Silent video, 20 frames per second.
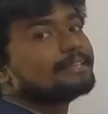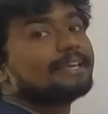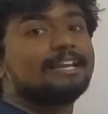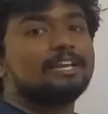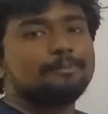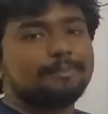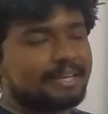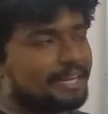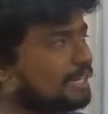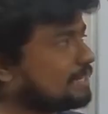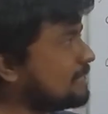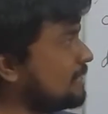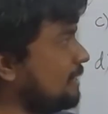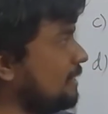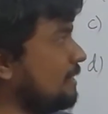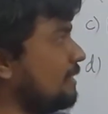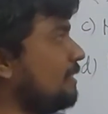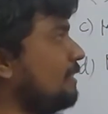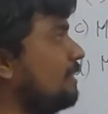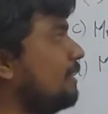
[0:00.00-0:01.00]
eliminated.
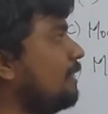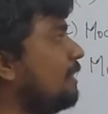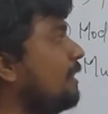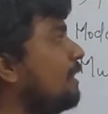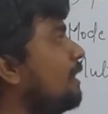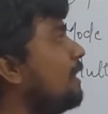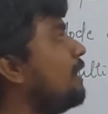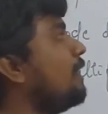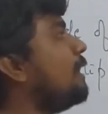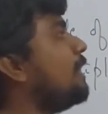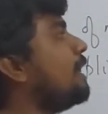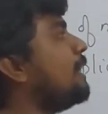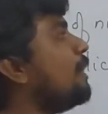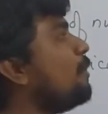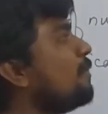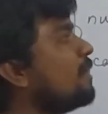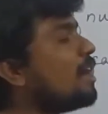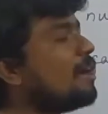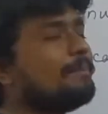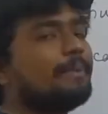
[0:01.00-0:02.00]

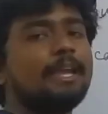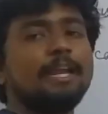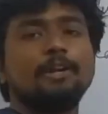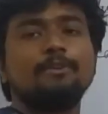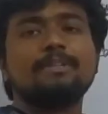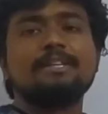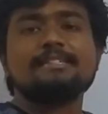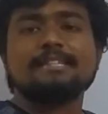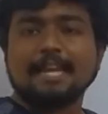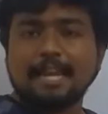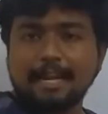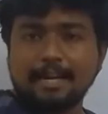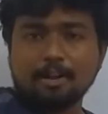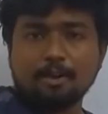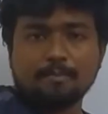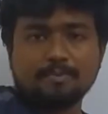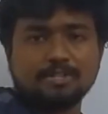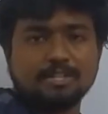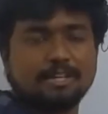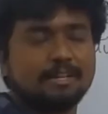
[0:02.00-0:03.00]
Now coming into the second
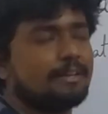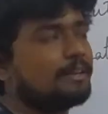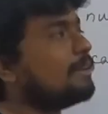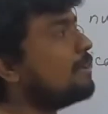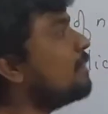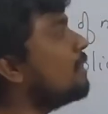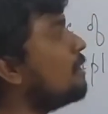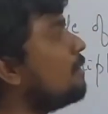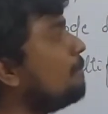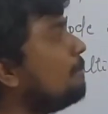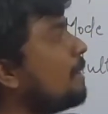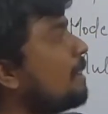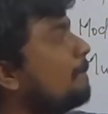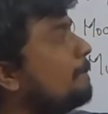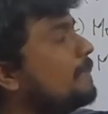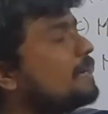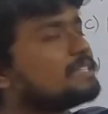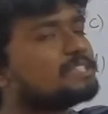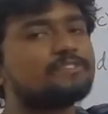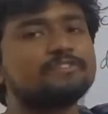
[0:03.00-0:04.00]
option,
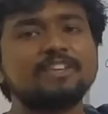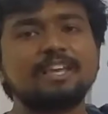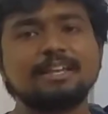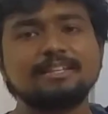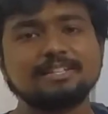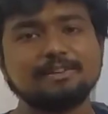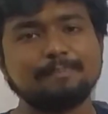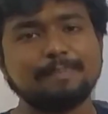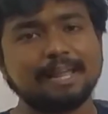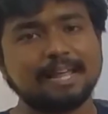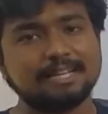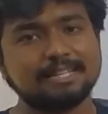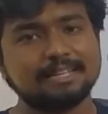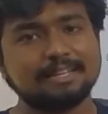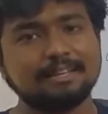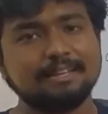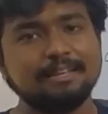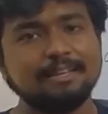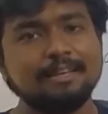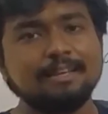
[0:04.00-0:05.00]
members of kingdom
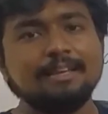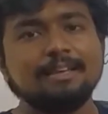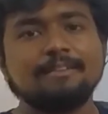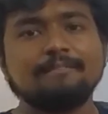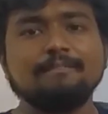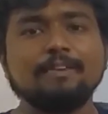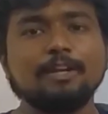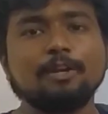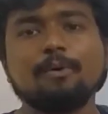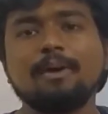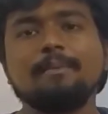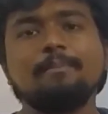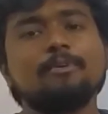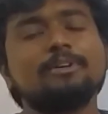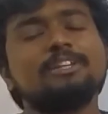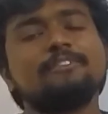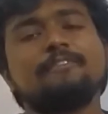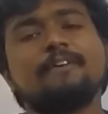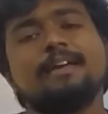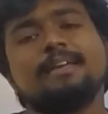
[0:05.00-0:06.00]
Plantae. We know about
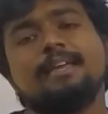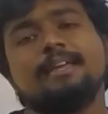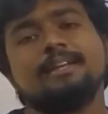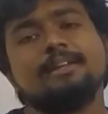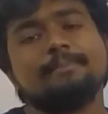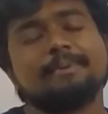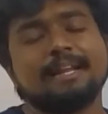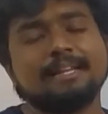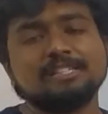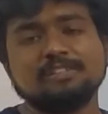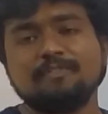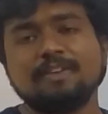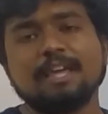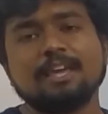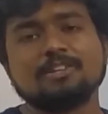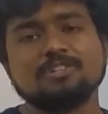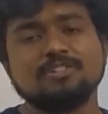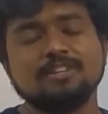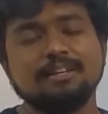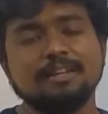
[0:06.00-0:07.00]
the 5 kingdom
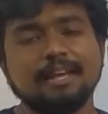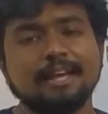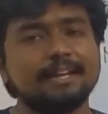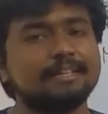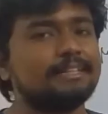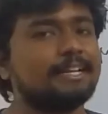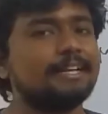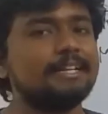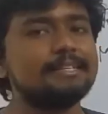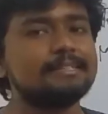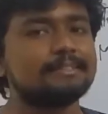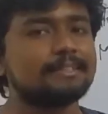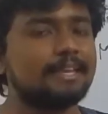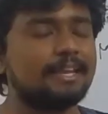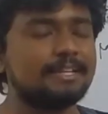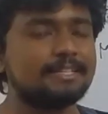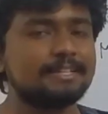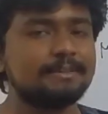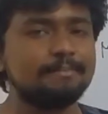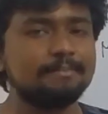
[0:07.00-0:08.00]
classification, and that is
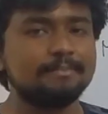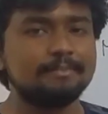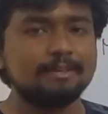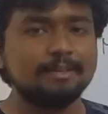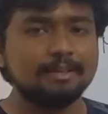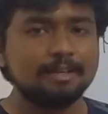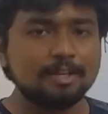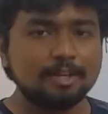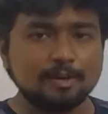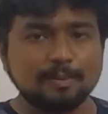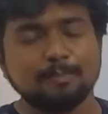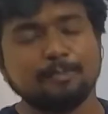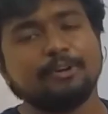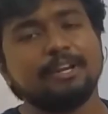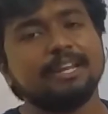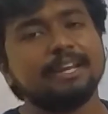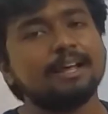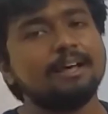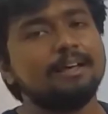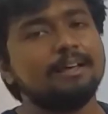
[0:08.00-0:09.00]
kingdom
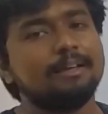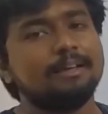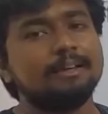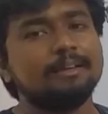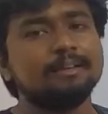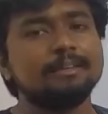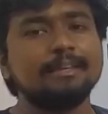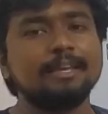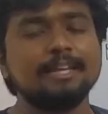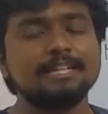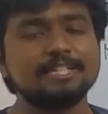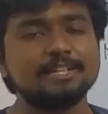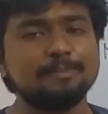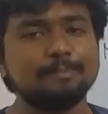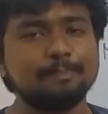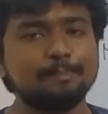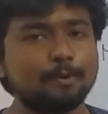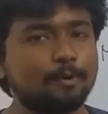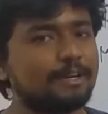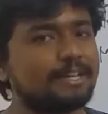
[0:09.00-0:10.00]
Monera, kingdom
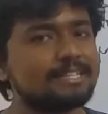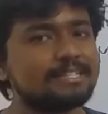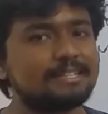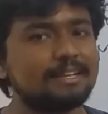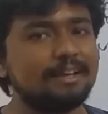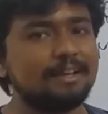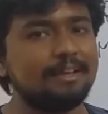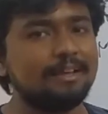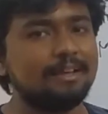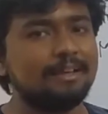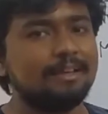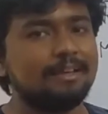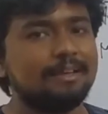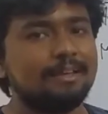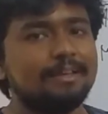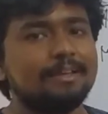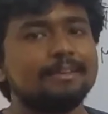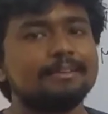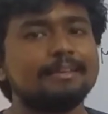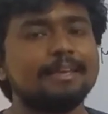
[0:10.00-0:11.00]
Protista,
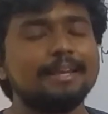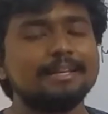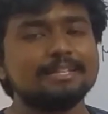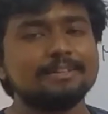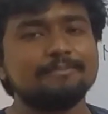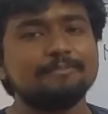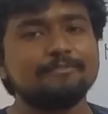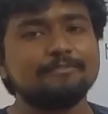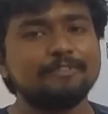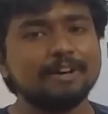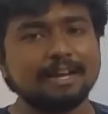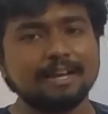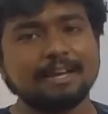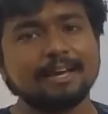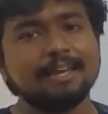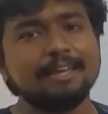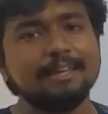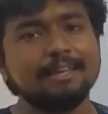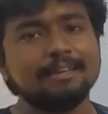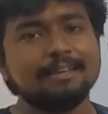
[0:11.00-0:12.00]
kingdom Fungi,